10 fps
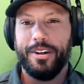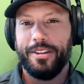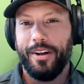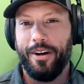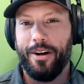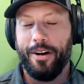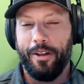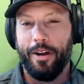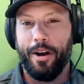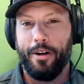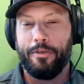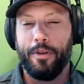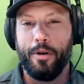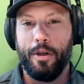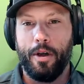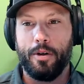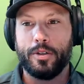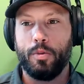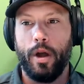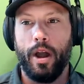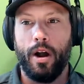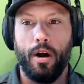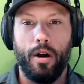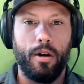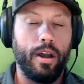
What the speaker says: There are a few of those where